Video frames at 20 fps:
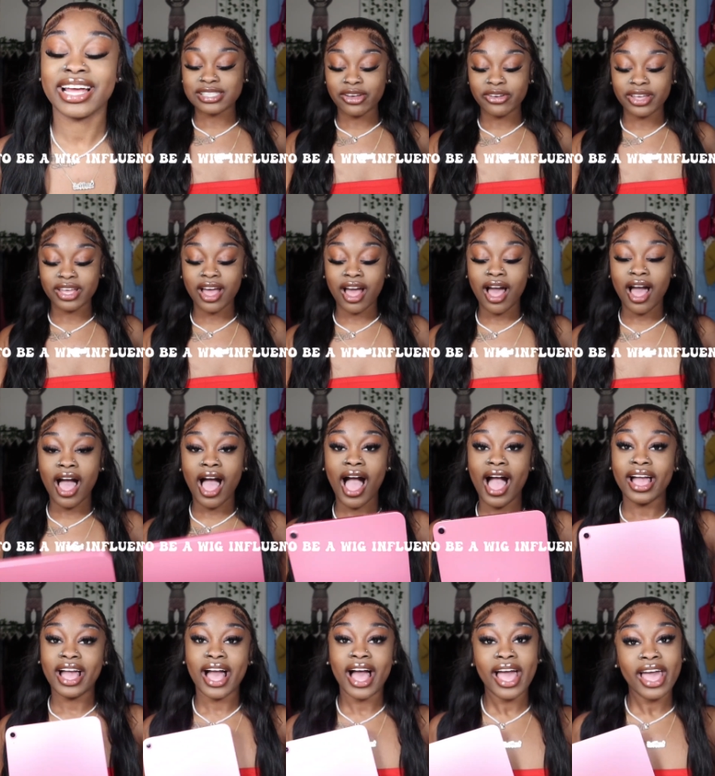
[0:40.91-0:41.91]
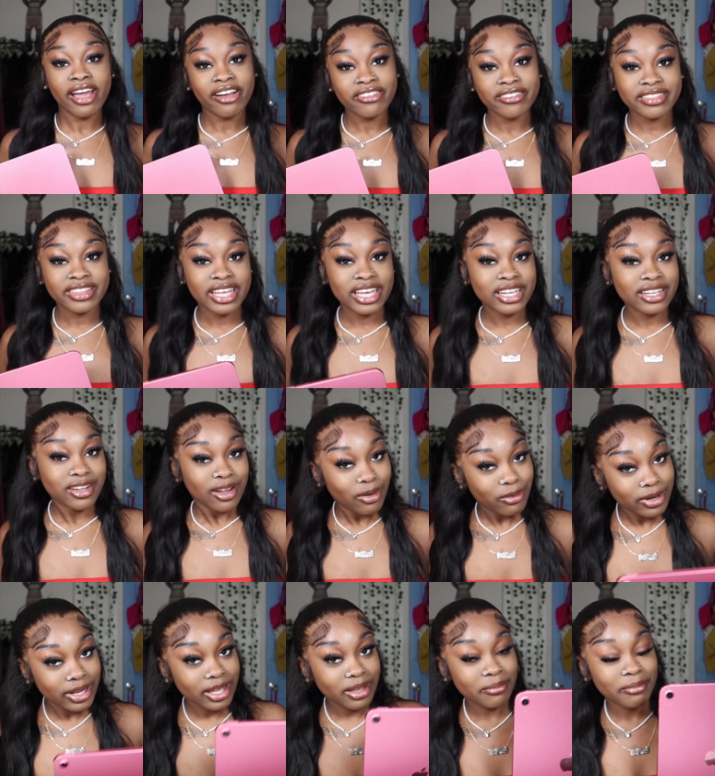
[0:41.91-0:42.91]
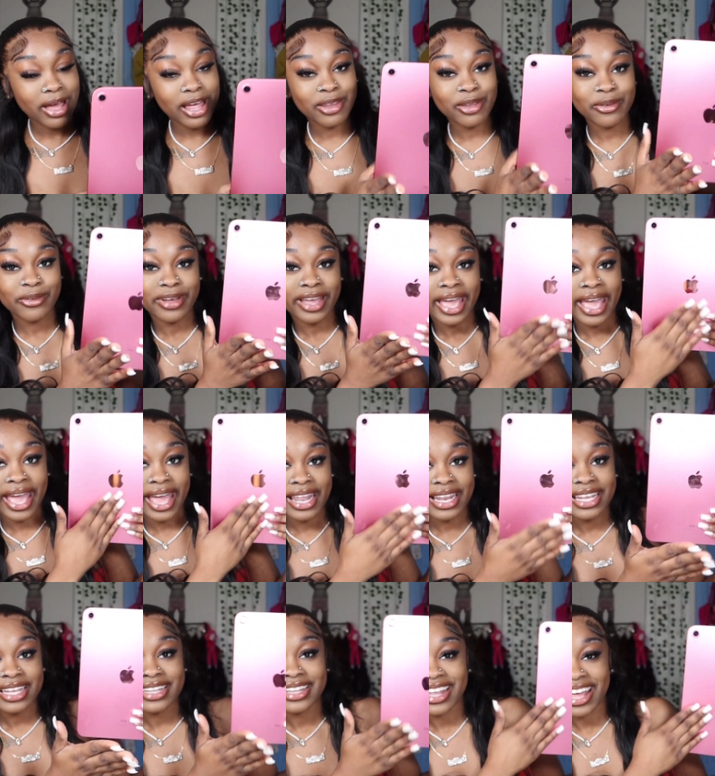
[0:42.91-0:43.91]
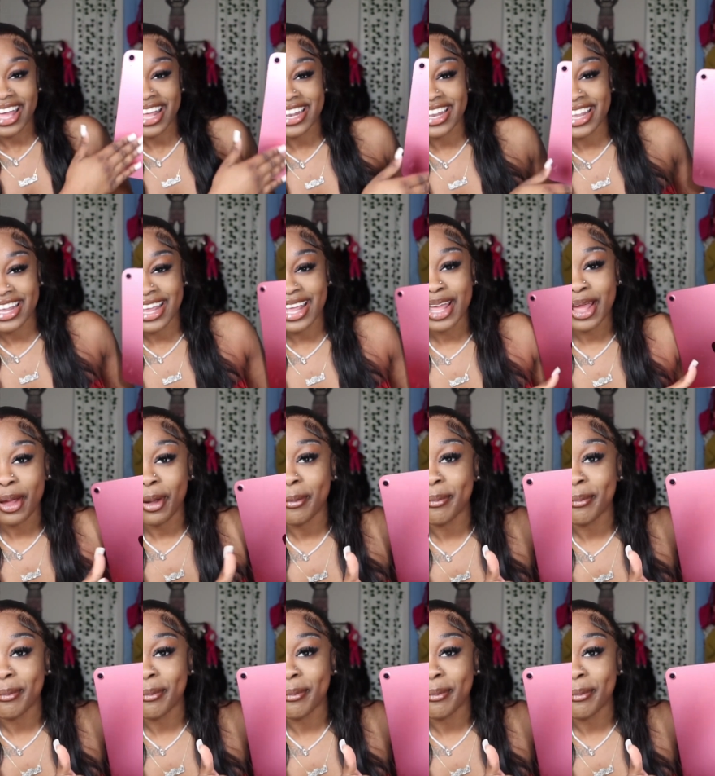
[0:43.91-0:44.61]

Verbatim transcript: So, y'all, I got everything noted in my little handy dandy